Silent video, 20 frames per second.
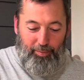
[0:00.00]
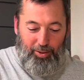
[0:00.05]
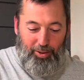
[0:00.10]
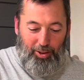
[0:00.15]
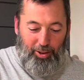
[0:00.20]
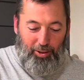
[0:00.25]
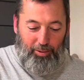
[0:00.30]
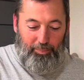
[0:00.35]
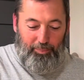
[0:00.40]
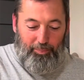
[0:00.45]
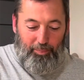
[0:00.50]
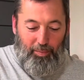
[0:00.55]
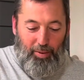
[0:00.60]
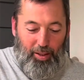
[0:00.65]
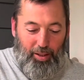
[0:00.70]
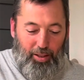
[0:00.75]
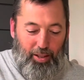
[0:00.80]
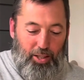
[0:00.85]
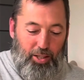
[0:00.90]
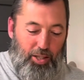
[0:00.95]
So
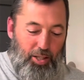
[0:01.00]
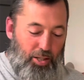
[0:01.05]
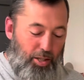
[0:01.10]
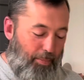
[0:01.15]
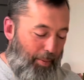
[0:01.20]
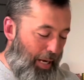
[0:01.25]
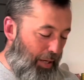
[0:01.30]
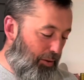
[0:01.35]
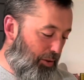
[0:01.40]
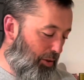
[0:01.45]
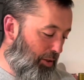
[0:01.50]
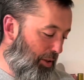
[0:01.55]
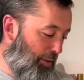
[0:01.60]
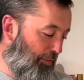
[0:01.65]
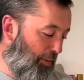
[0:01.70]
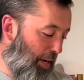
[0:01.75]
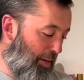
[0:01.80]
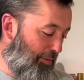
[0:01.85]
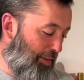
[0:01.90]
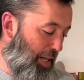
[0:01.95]
this is about
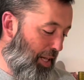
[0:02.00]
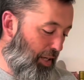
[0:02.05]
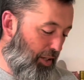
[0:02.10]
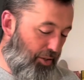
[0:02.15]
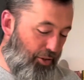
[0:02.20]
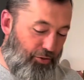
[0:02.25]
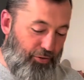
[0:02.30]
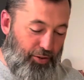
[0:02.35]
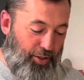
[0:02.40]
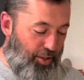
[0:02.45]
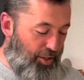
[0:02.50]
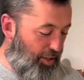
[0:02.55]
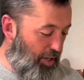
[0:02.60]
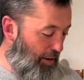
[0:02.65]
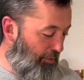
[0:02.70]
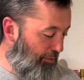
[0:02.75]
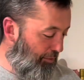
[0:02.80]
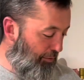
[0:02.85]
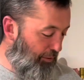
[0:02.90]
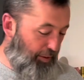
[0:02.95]
$35 for the
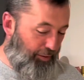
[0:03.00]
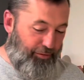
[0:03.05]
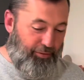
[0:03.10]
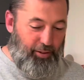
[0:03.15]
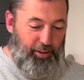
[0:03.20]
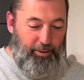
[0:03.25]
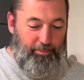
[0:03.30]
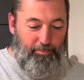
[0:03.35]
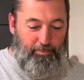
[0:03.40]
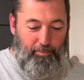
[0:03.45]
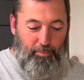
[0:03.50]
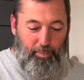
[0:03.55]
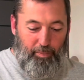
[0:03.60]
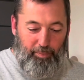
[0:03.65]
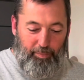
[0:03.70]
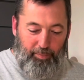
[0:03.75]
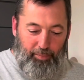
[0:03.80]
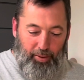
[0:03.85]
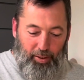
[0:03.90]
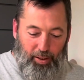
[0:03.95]
750.
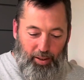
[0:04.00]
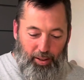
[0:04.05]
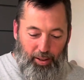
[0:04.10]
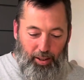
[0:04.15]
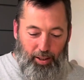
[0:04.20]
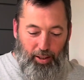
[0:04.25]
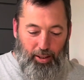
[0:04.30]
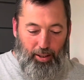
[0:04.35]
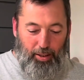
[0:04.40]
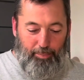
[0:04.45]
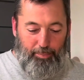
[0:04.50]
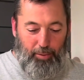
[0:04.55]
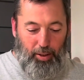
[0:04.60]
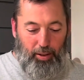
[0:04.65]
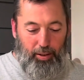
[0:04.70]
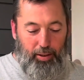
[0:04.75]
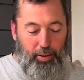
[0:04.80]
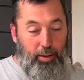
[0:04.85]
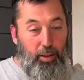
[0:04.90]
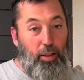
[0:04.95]

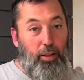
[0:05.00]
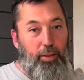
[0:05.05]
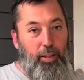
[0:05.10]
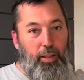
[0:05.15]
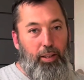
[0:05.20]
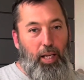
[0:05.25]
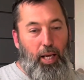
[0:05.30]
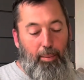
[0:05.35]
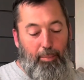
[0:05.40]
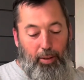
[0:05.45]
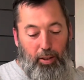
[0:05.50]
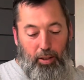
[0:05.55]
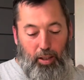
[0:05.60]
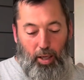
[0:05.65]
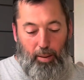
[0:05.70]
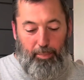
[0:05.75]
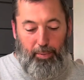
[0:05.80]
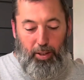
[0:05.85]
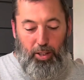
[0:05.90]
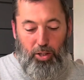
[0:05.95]
The name of the
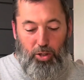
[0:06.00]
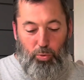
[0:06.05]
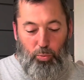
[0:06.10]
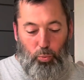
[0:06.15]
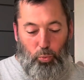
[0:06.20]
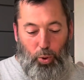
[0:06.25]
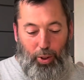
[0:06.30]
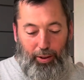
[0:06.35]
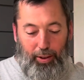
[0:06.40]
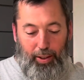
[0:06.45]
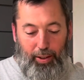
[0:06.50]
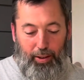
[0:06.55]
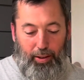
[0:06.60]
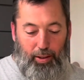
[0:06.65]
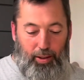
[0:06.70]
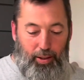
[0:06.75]
company is Willett